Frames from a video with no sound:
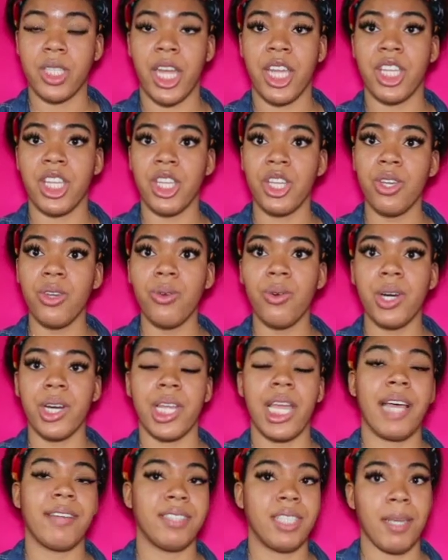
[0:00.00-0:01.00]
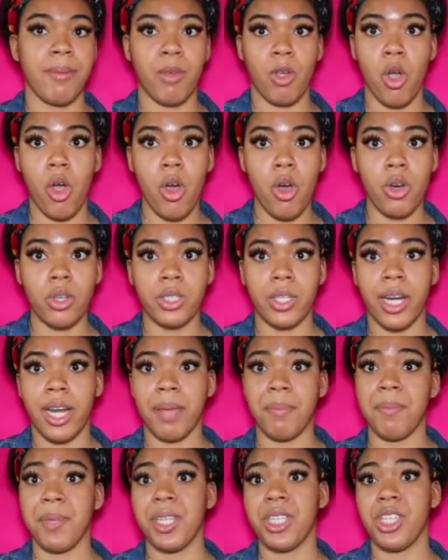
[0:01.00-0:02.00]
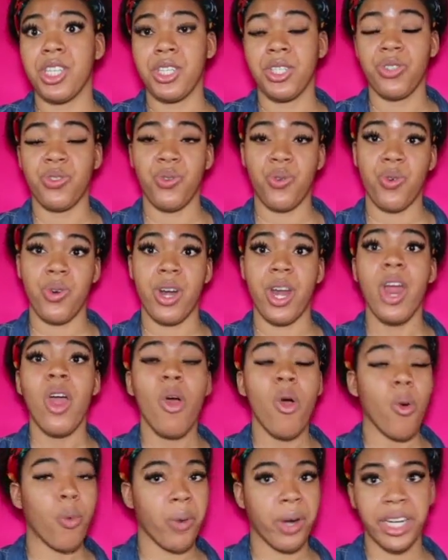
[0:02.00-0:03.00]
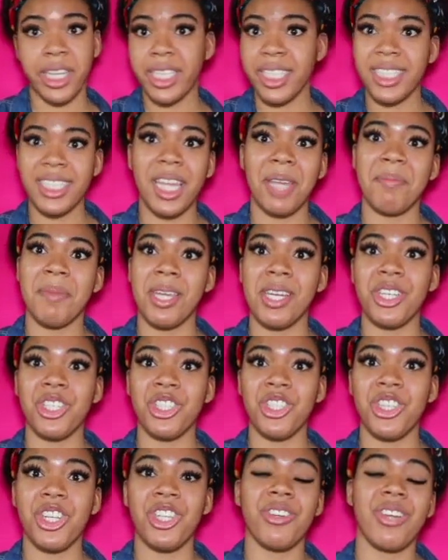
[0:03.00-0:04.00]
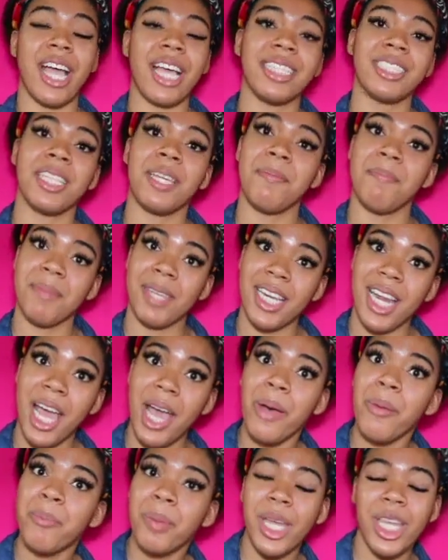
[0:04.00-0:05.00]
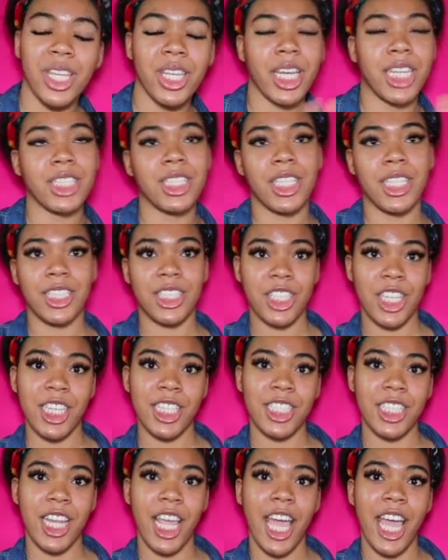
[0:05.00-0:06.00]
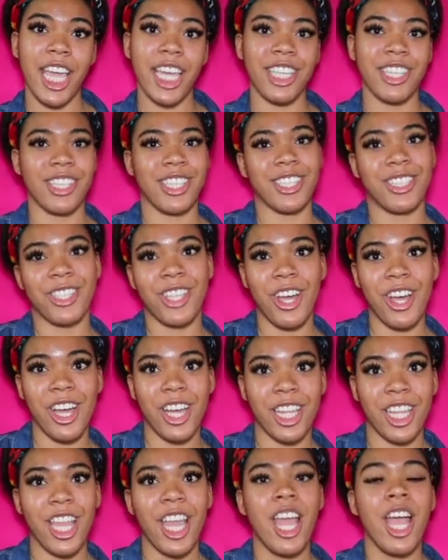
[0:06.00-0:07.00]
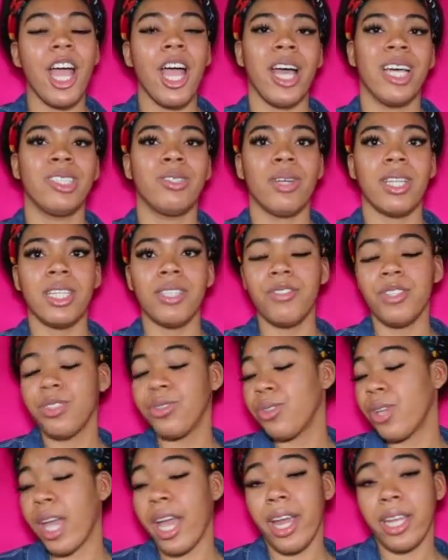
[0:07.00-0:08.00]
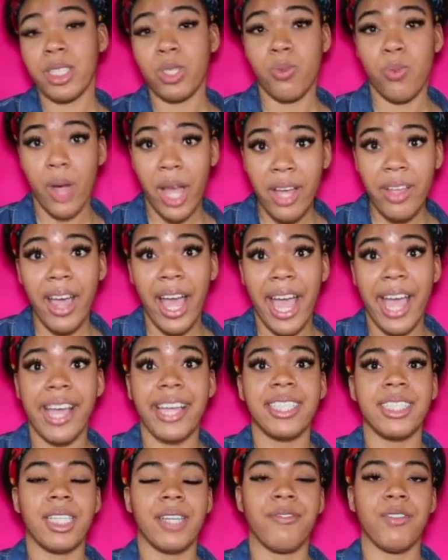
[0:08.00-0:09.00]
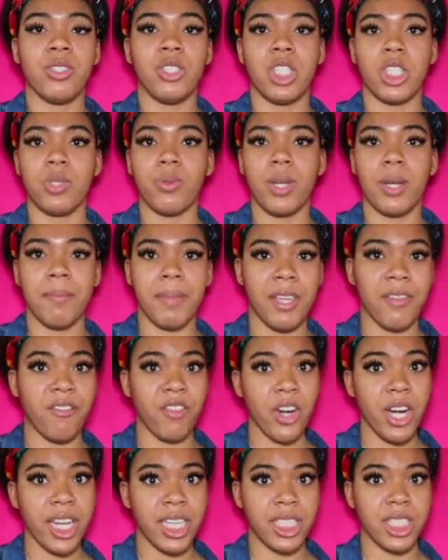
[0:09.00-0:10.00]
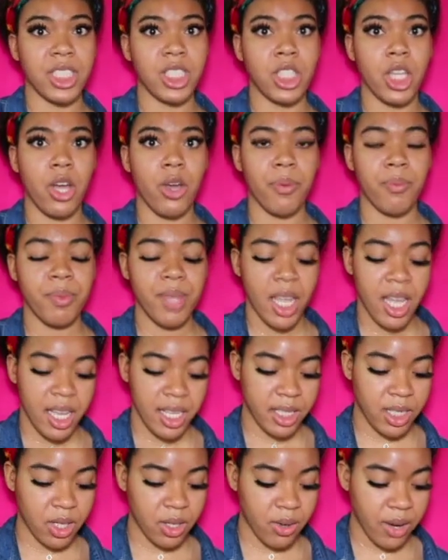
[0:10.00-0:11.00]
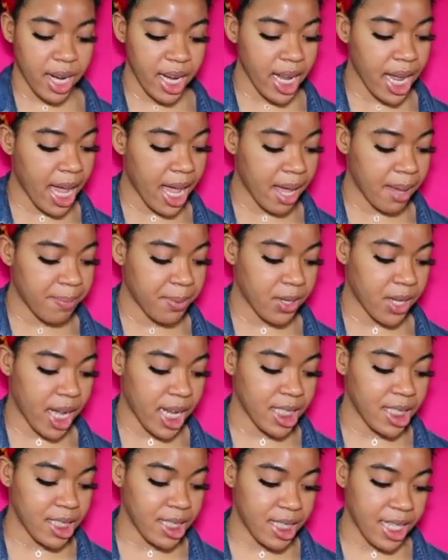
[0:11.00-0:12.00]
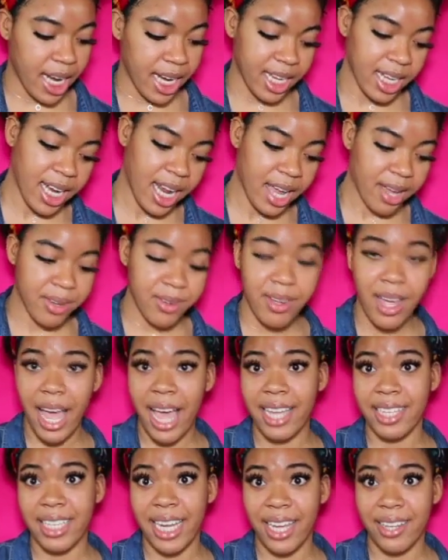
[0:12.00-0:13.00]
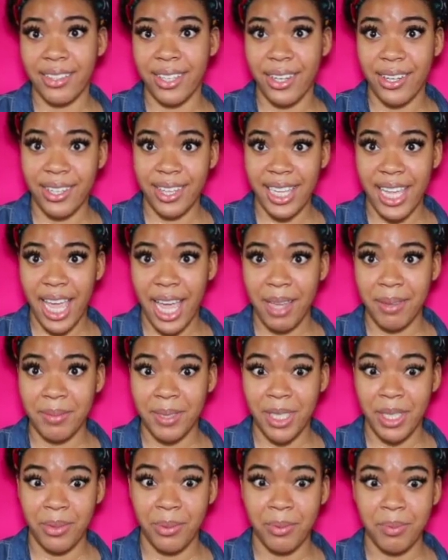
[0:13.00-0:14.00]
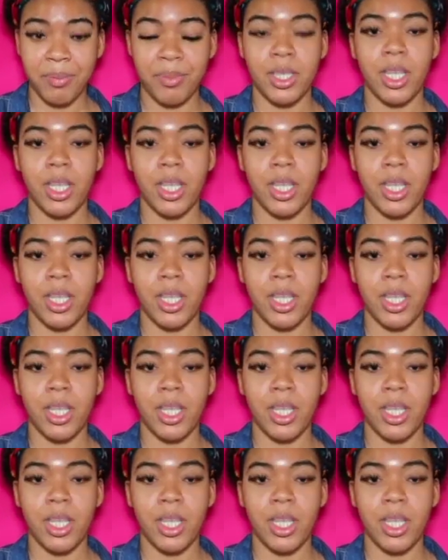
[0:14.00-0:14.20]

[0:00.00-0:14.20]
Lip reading: like you, or you have same goals or ambitions or work in the same industry. You guys can meet up and you guys can chit chat and can talk, as well as if you just want to meet friends. So it's a great app. You guys should check it out. I downloaded the app too.